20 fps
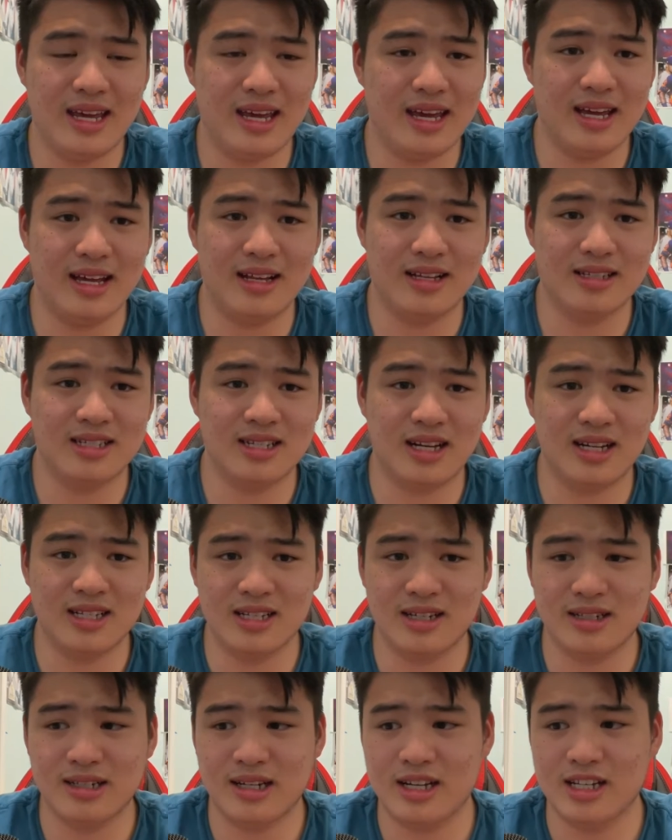and
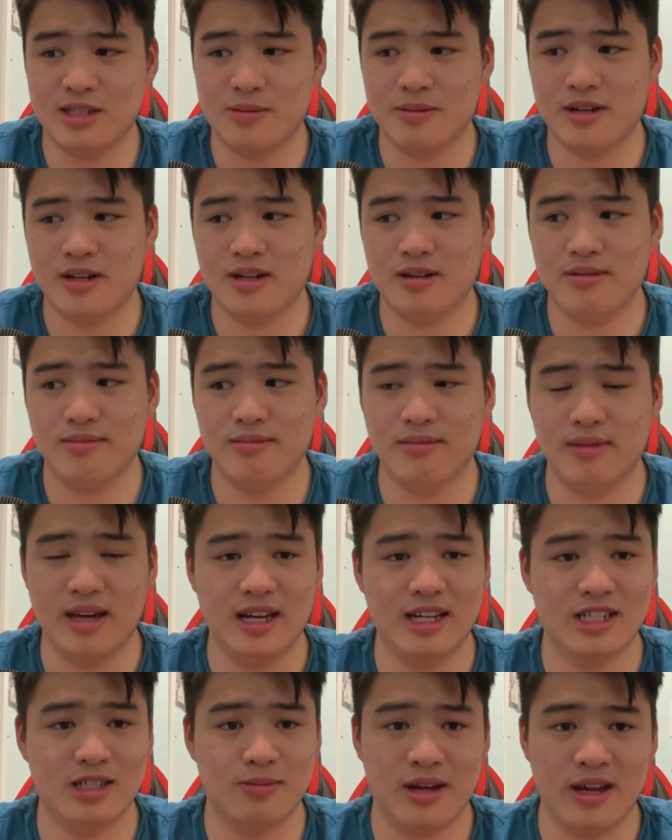Santiago Espinal
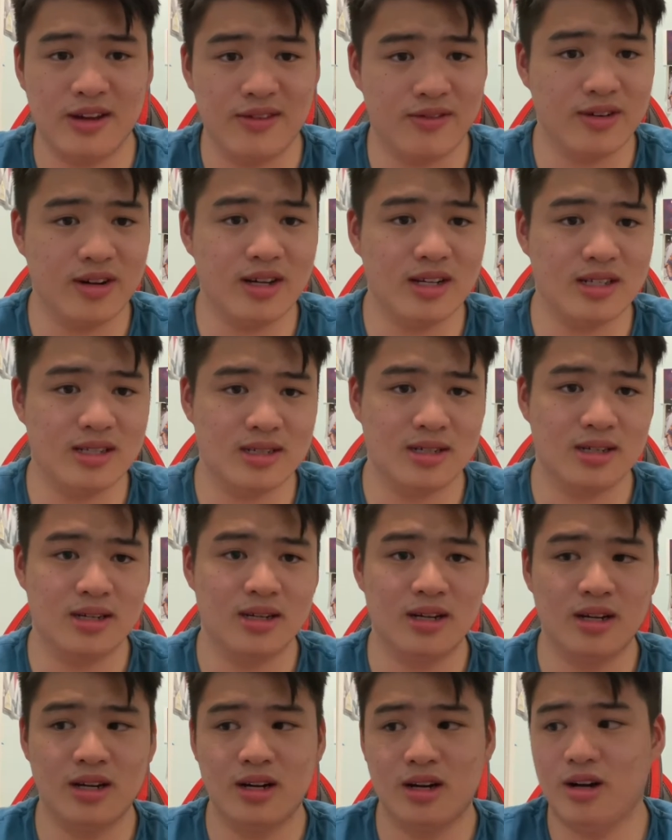made us pay for it.
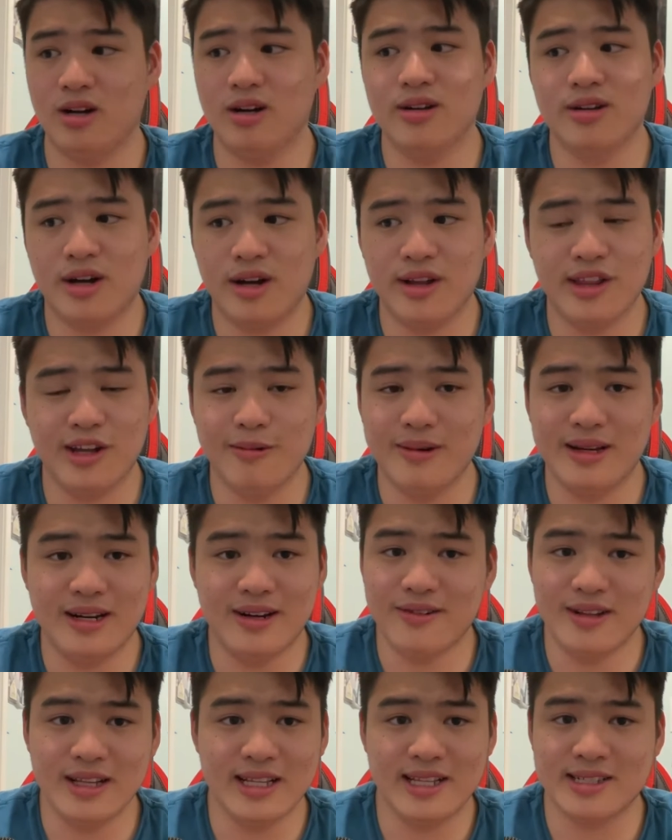All in all, though, we
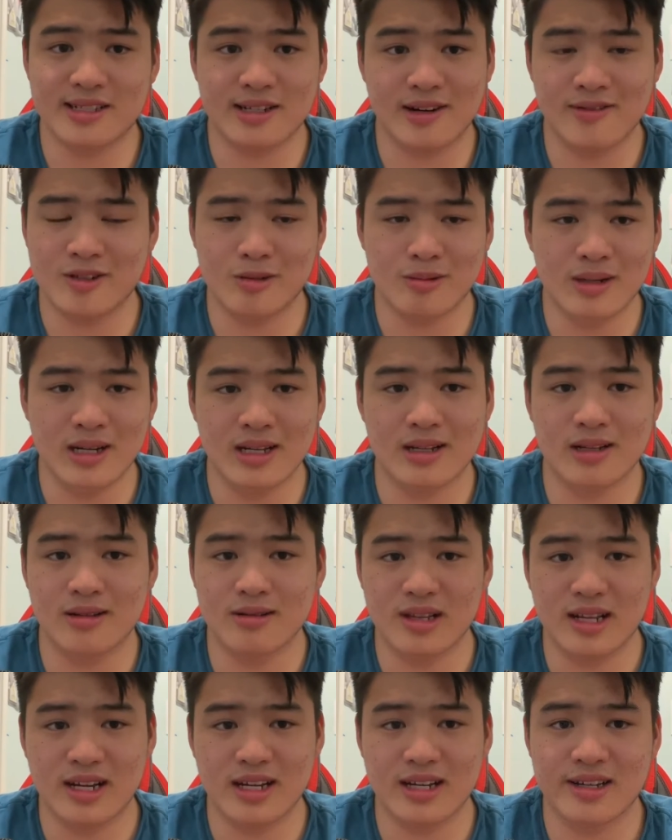didn't really deserve to
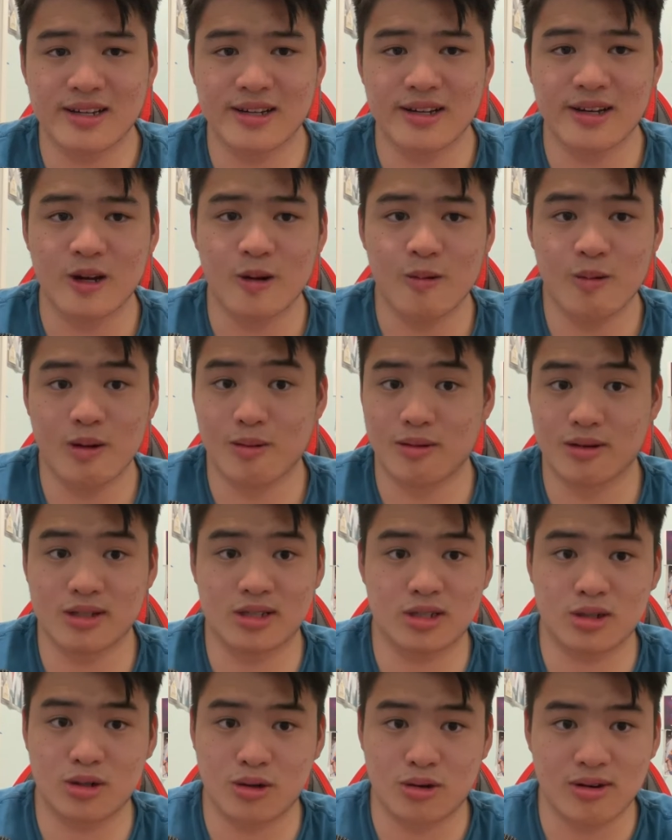win. Like, we weren't
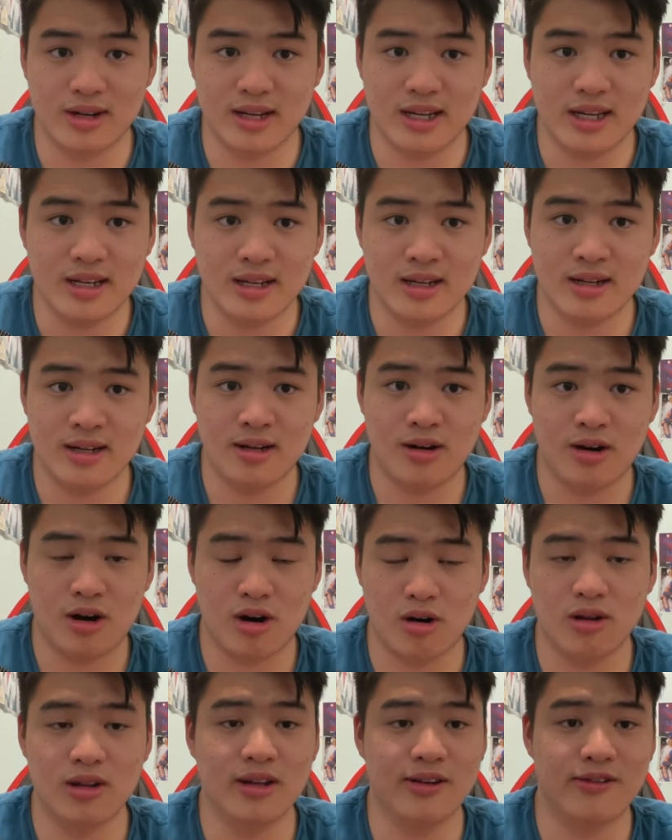scoring.
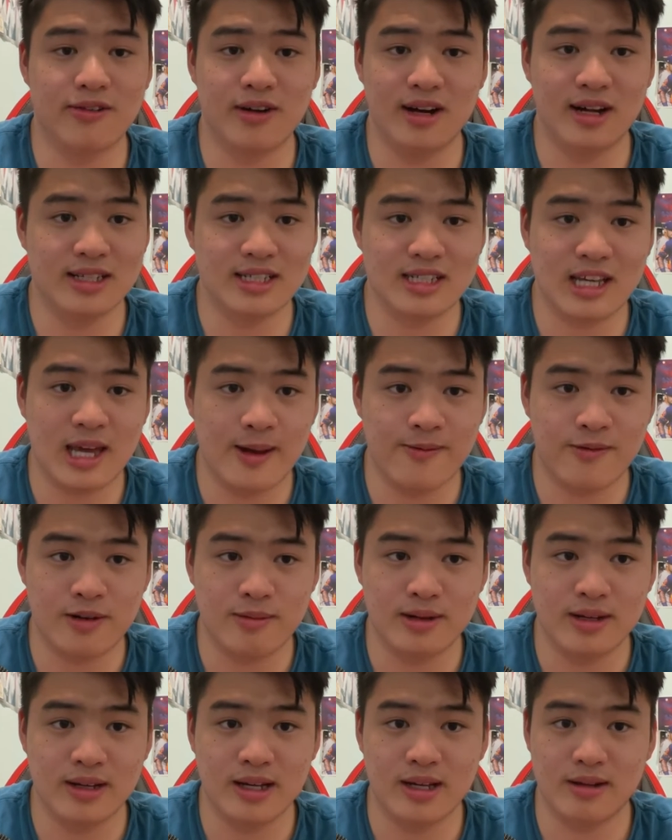Our only runs came
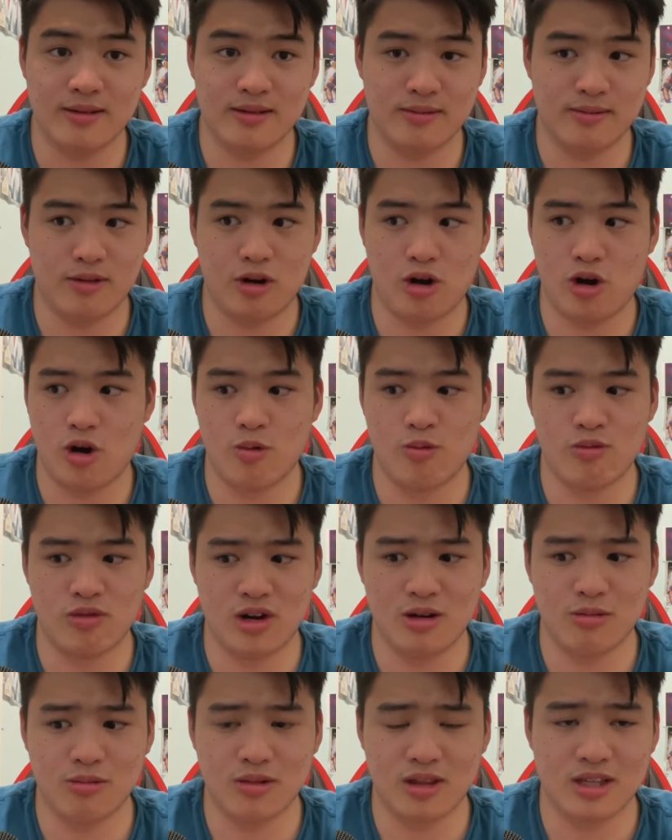from a home
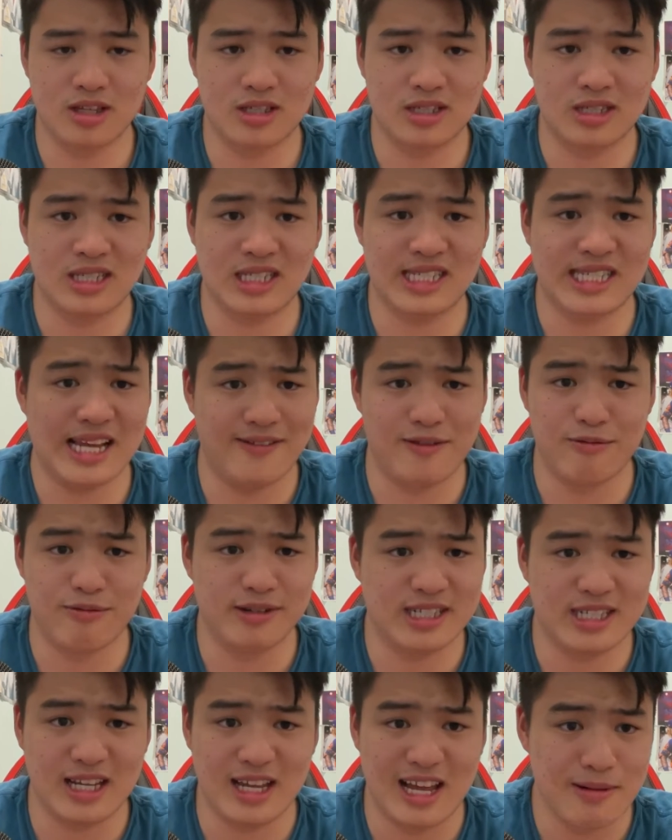run with a
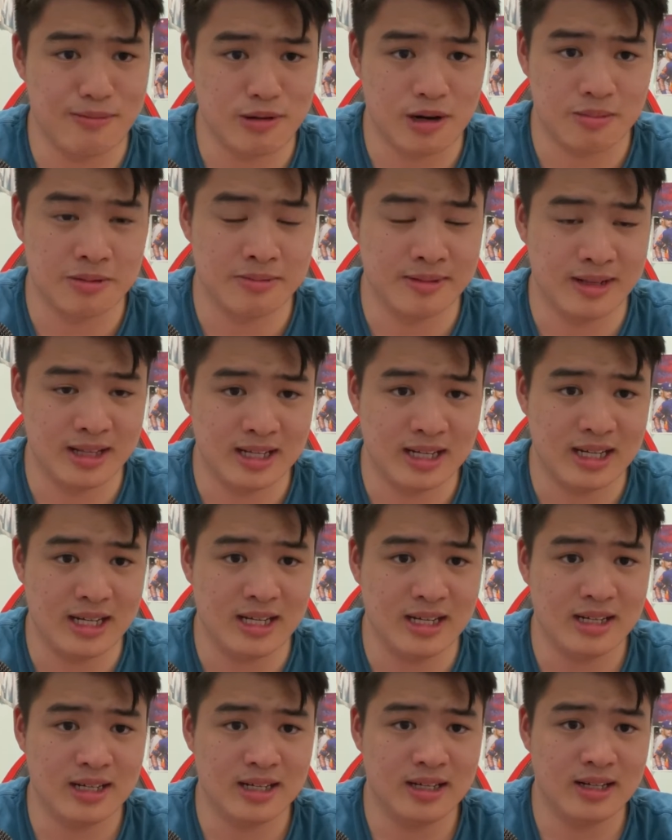7% hit
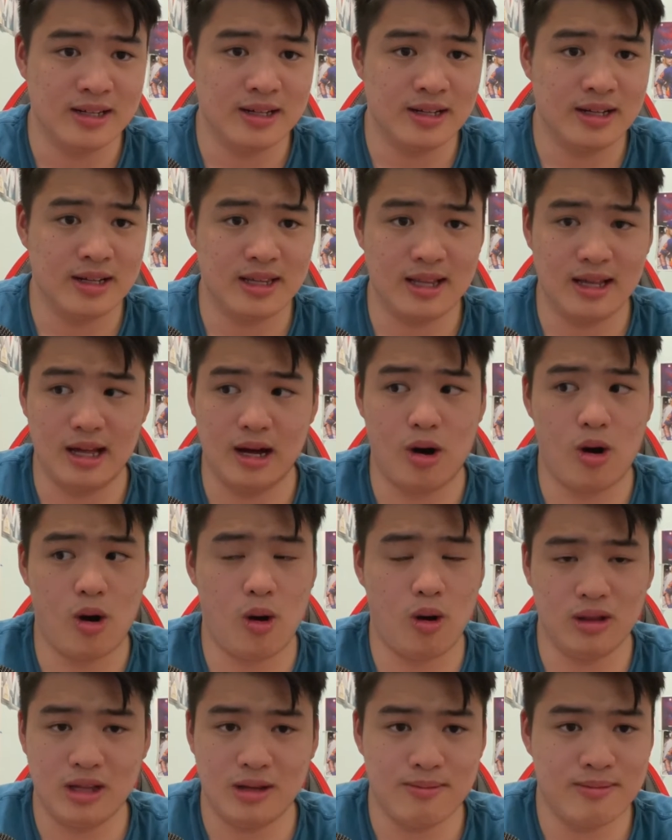probability.
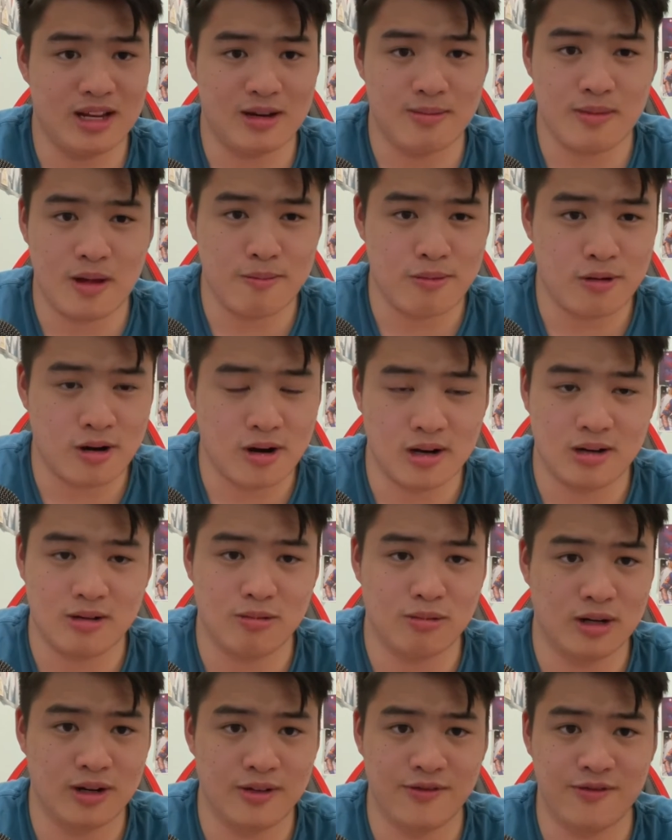Only Minute Maid Park
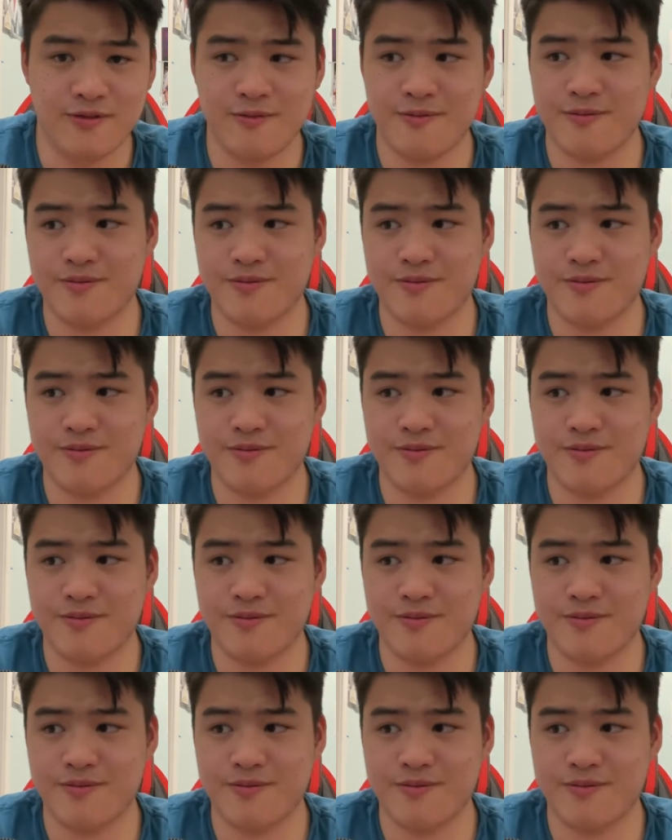would have